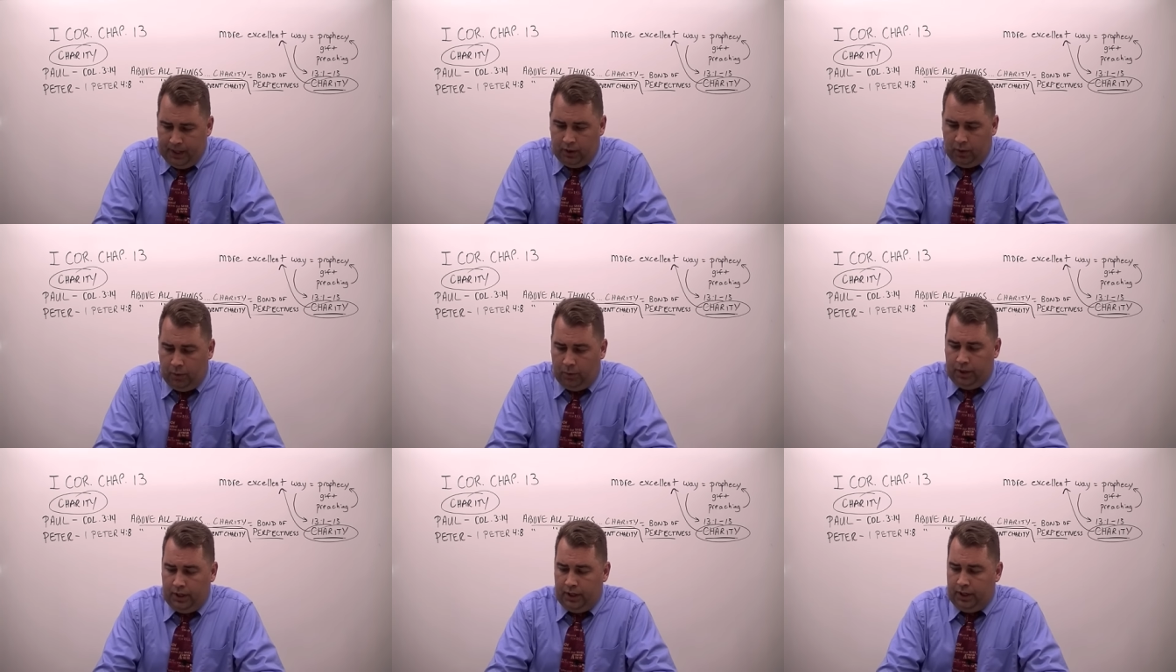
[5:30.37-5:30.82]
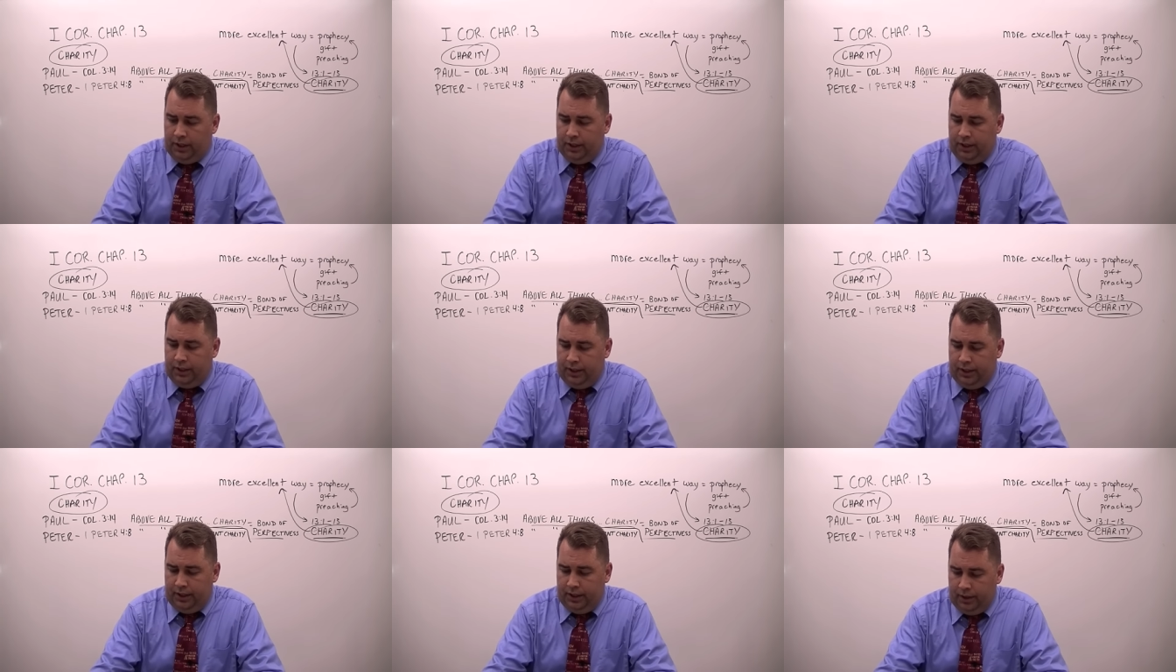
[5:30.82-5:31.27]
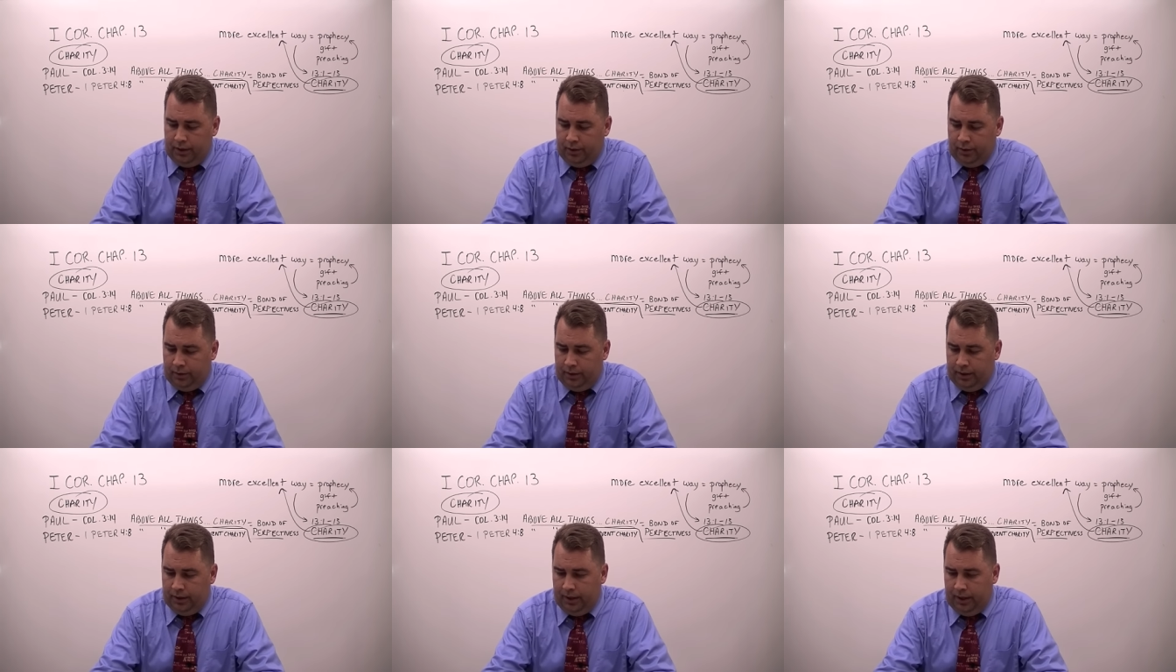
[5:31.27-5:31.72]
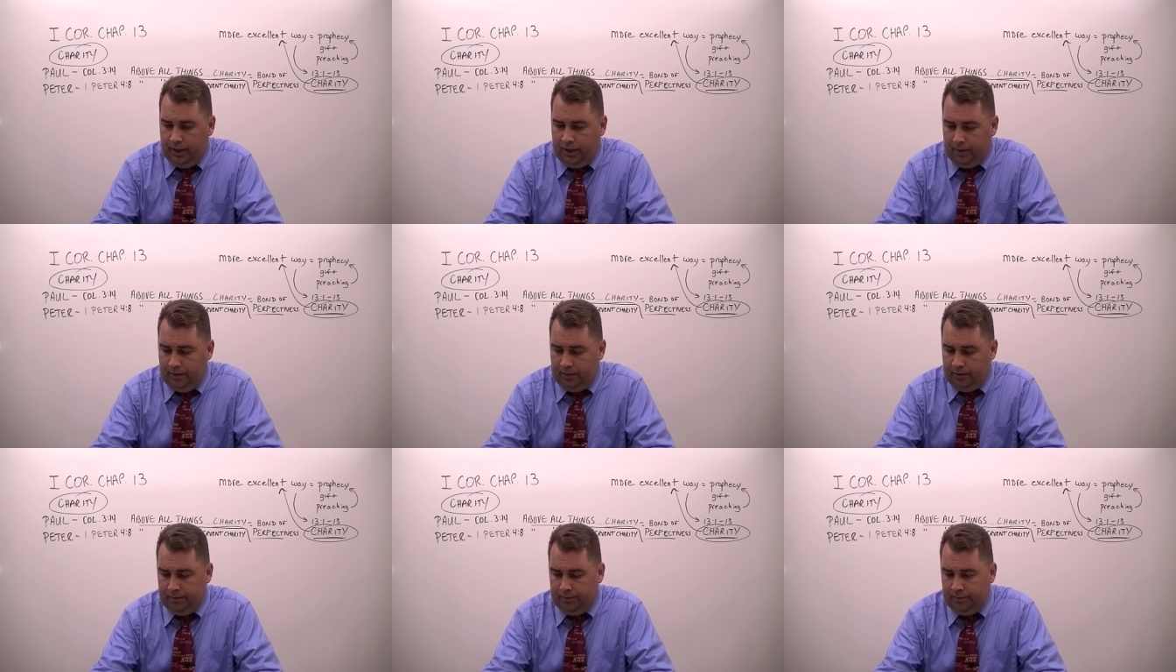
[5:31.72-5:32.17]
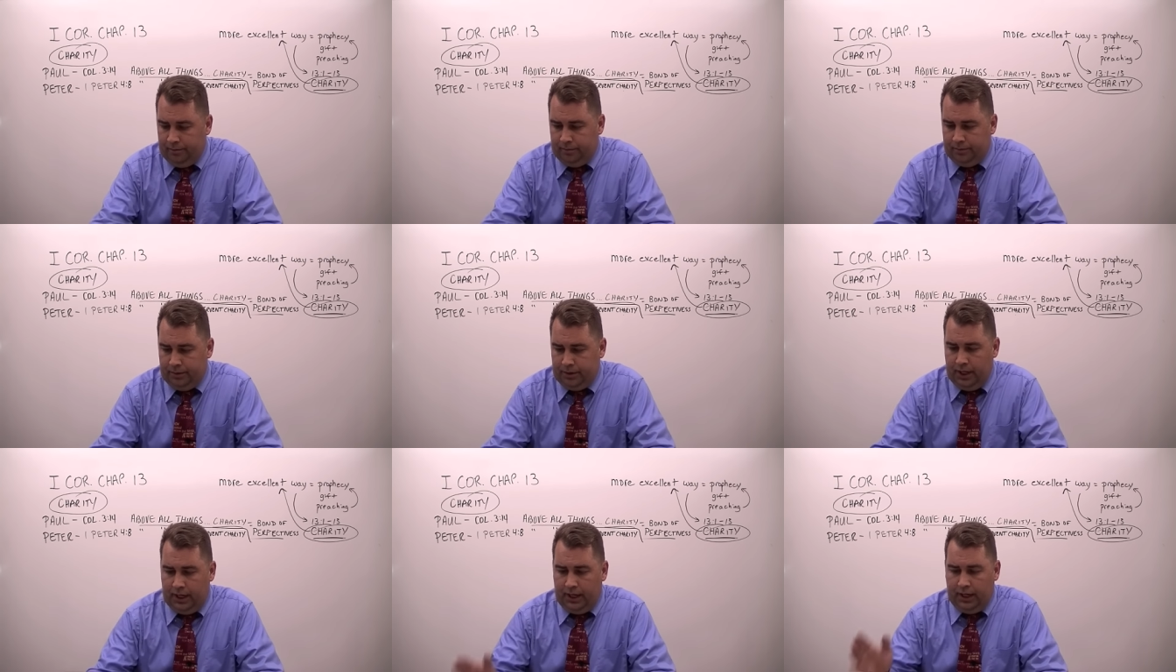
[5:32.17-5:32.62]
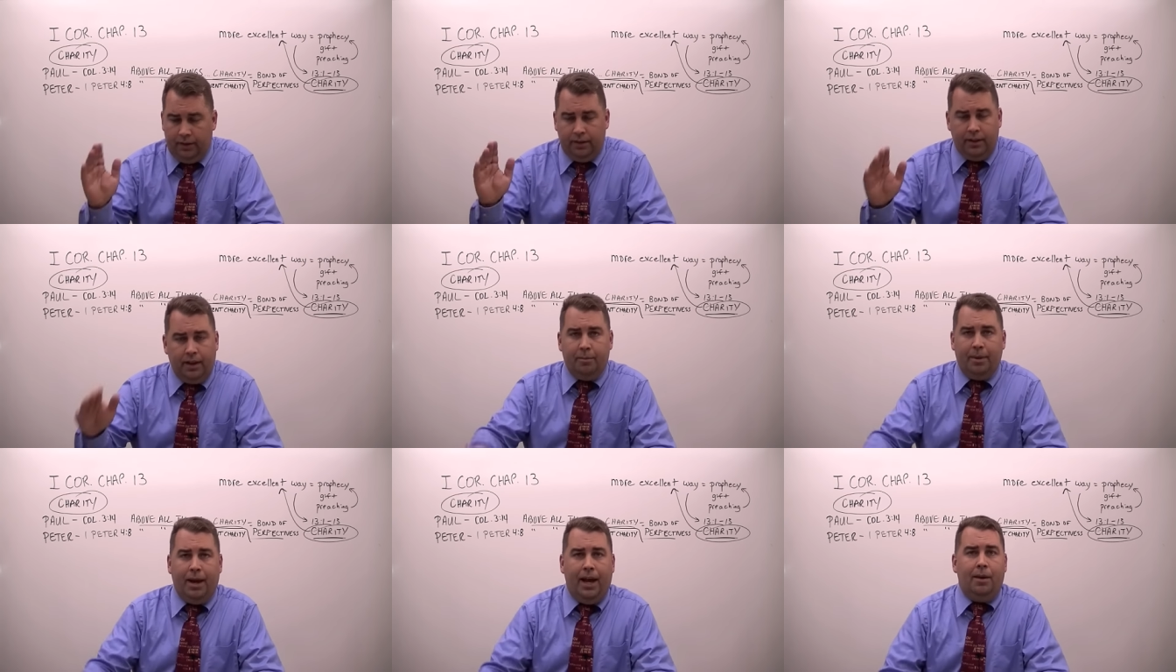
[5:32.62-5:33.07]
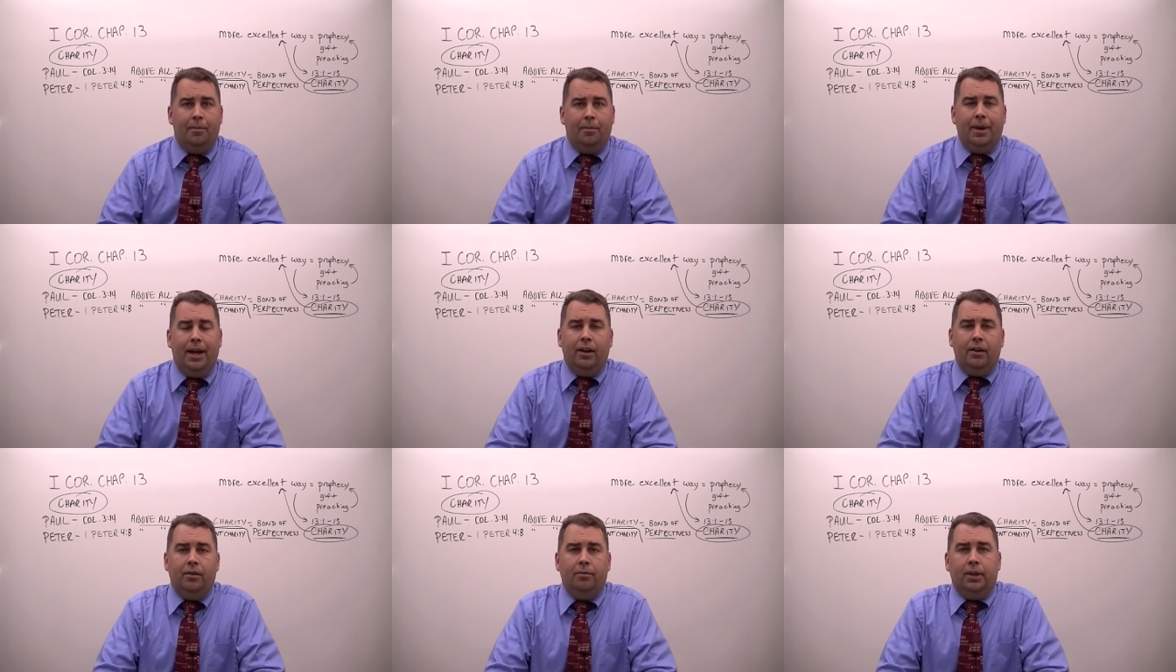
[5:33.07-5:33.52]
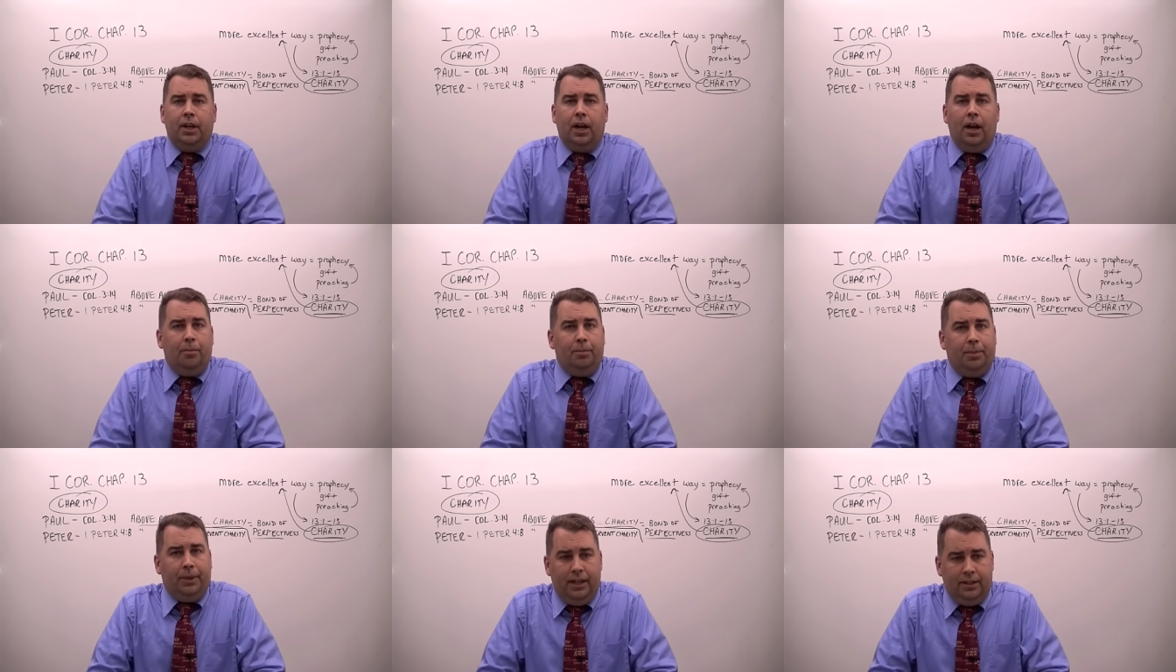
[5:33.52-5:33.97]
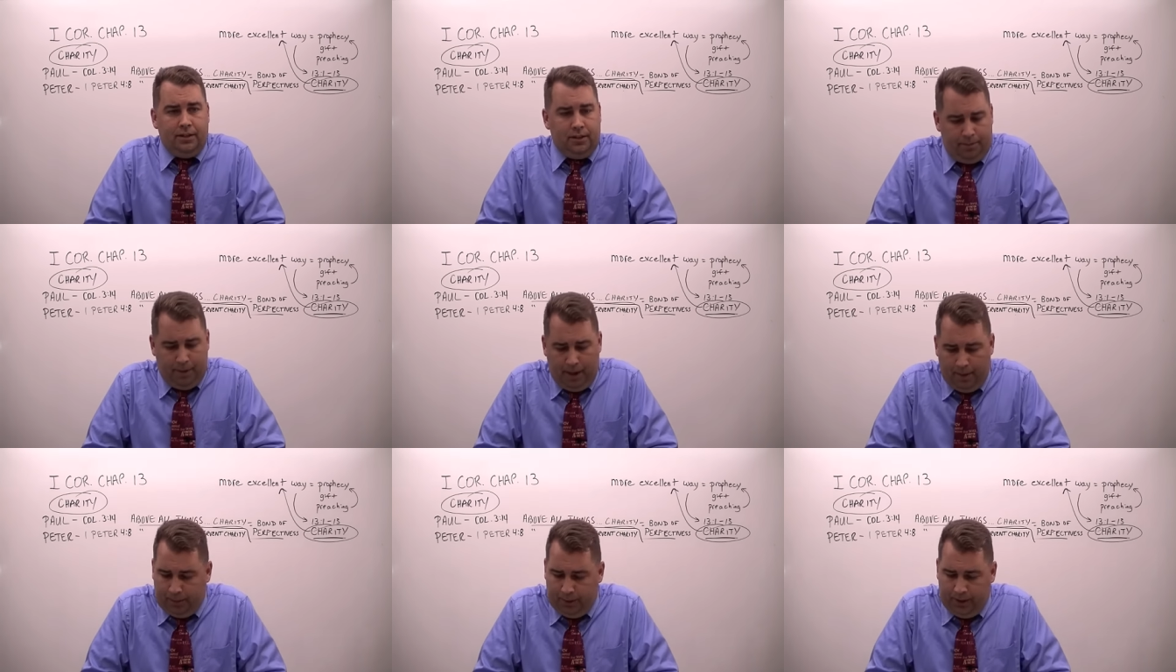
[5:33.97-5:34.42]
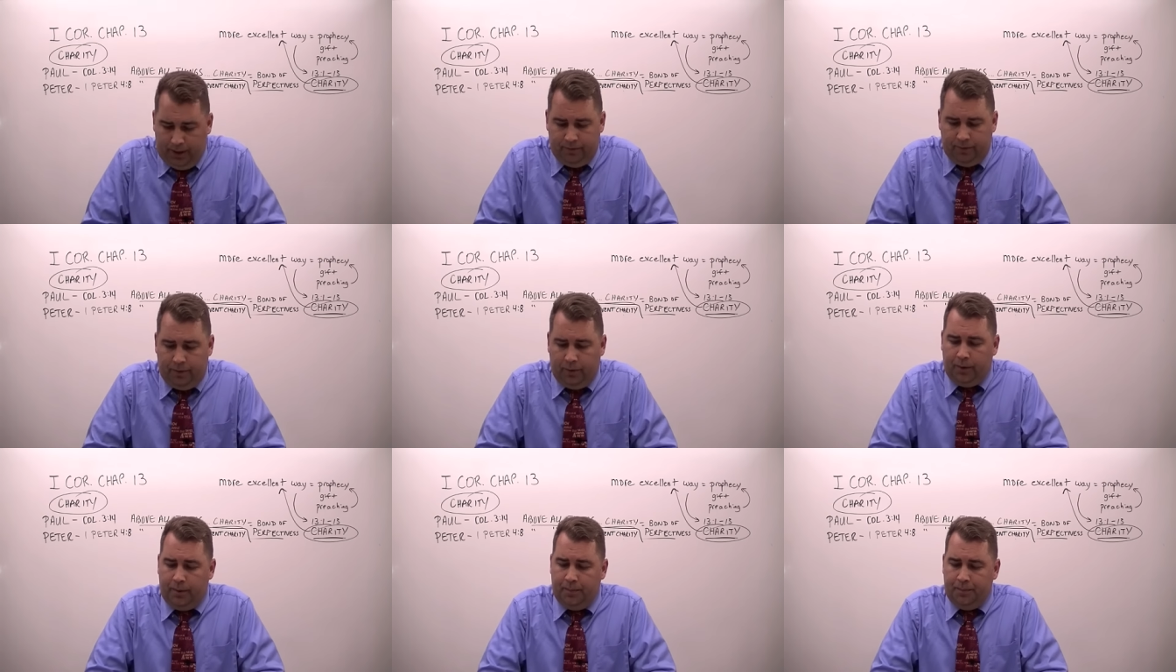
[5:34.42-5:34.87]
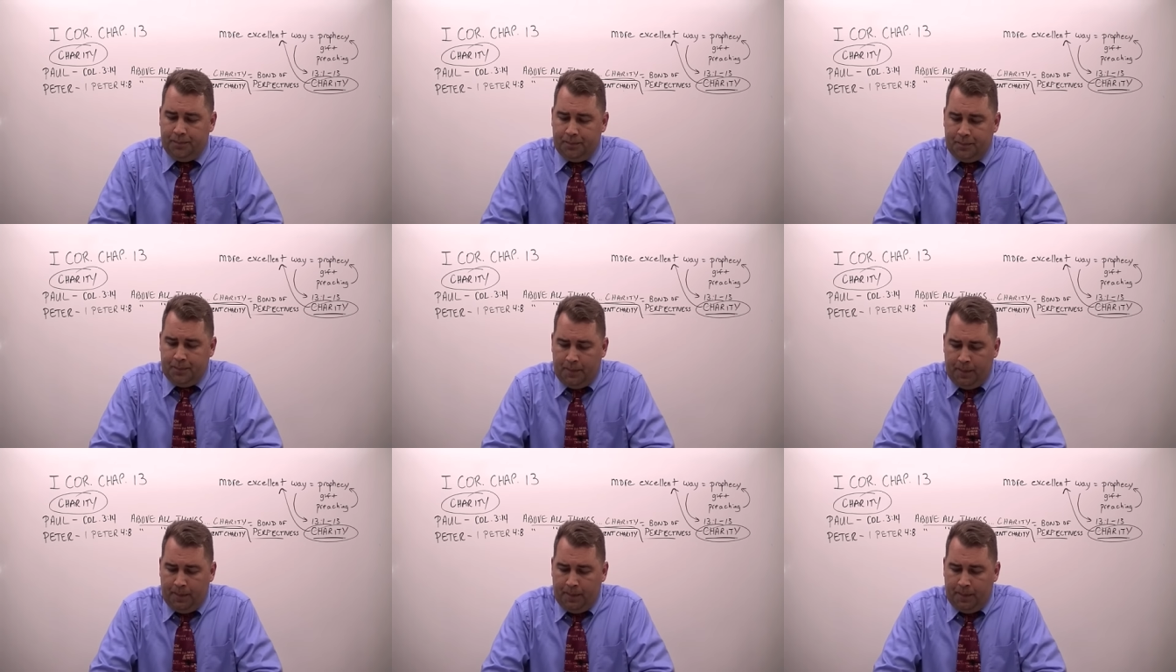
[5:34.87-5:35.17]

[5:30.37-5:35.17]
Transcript: Don't want to, you know, uh, say anything bad about them. God bless them. I pray for them.